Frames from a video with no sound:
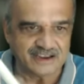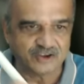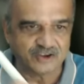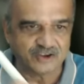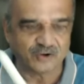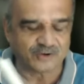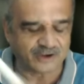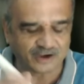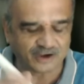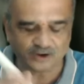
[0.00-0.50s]

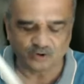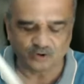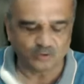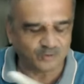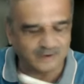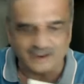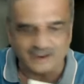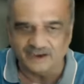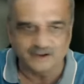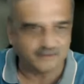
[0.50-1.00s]
You can
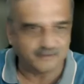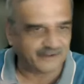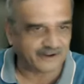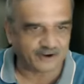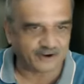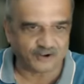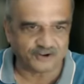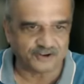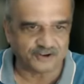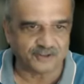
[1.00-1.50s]
do
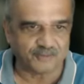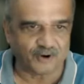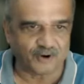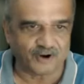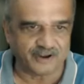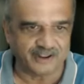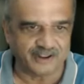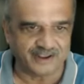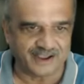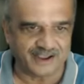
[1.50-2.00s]
anywhere on the
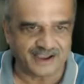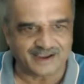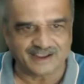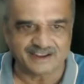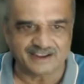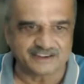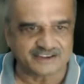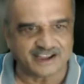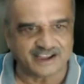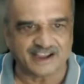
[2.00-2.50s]
body.
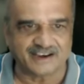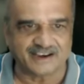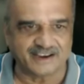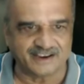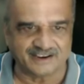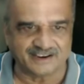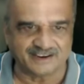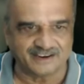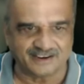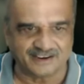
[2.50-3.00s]
Again,
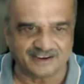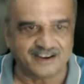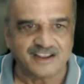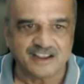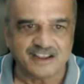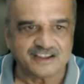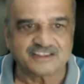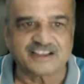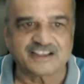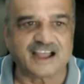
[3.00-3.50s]
scarring
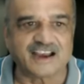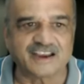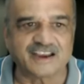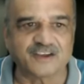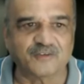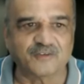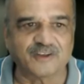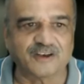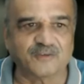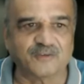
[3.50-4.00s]

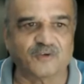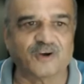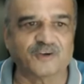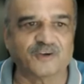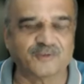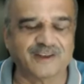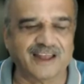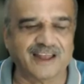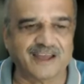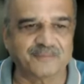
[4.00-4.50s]
will,
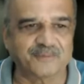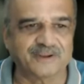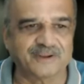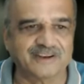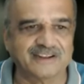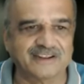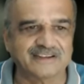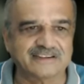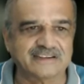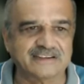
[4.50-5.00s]
what will
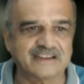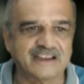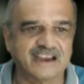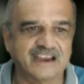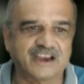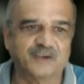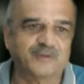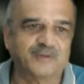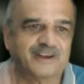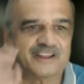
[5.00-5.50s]
happen is
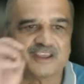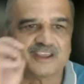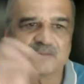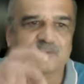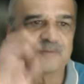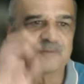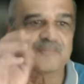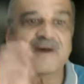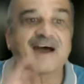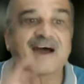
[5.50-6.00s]
it will keep
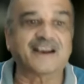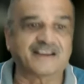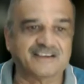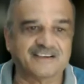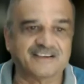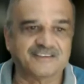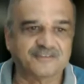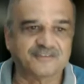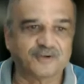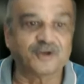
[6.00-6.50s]
a mark
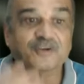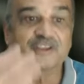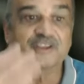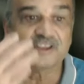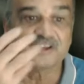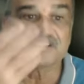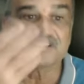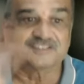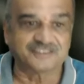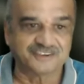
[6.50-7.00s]
for
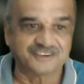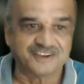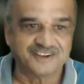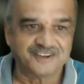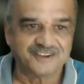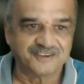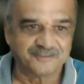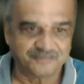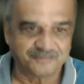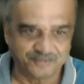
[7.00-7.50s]
years.
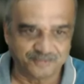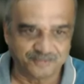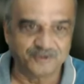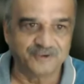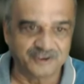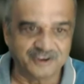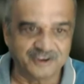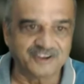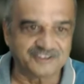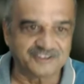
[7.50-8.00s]
Few
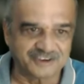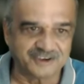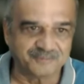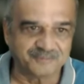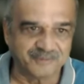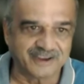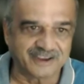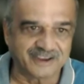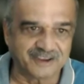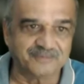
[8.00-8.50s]
years it
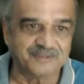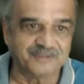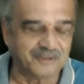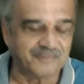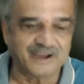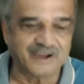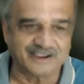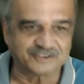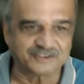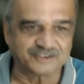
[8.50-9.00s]
may keep the
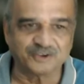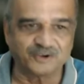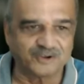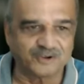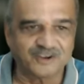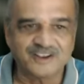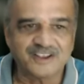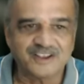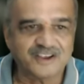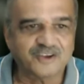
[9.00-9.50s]
mark.
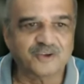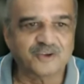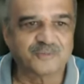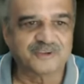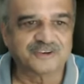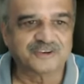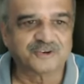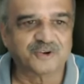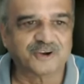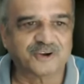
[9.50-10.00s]
So you
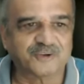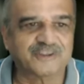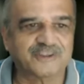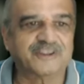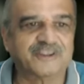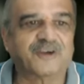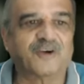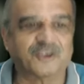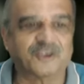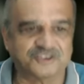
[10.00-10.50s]
must do it
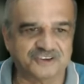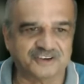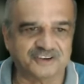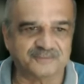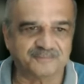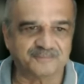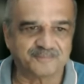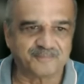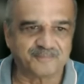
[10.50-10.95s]
with a caution.